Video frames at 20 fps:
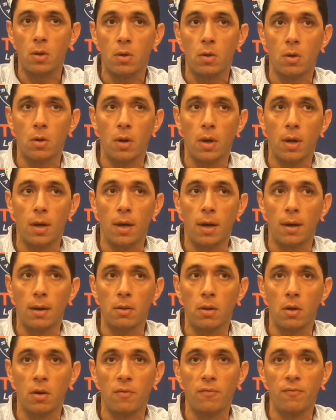You know,
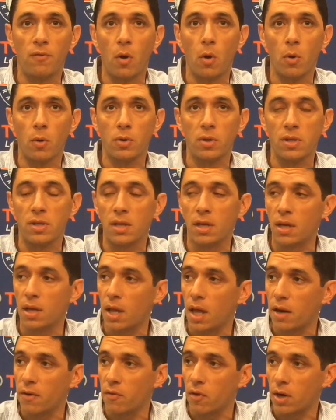I'm looking forward to seeing a
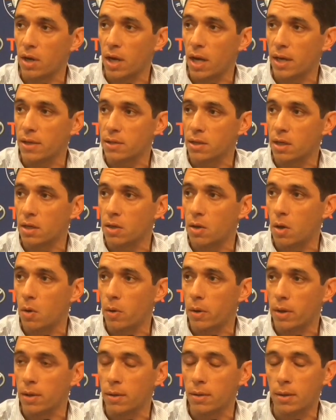lot of our guys get
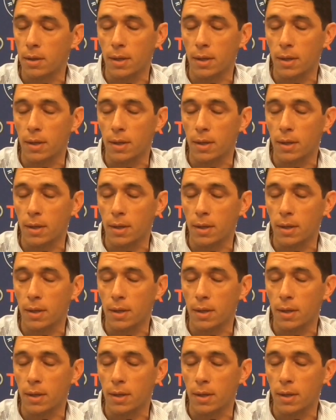going.